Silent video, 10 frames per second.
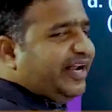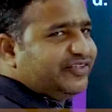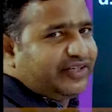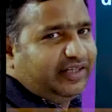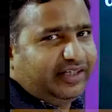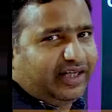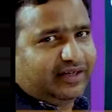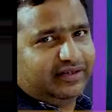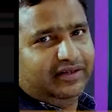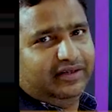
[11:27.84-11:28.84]
Einstein
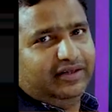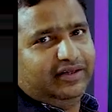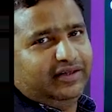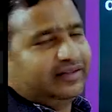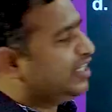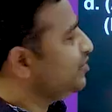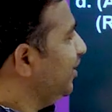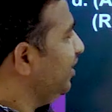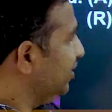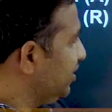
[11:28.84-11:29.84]
here. That's
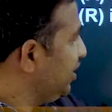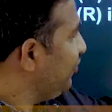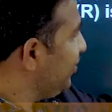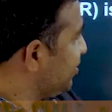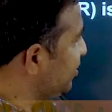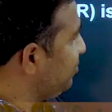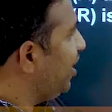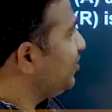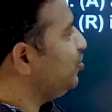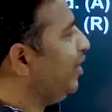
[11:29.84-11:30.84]
why this equation
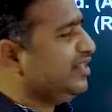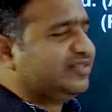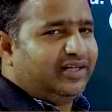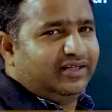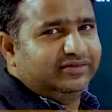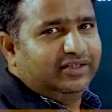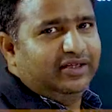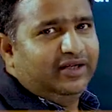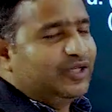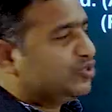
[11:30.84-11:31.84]
belongs to Einstein.
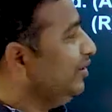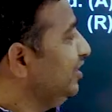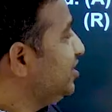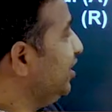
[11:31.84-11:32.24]
So this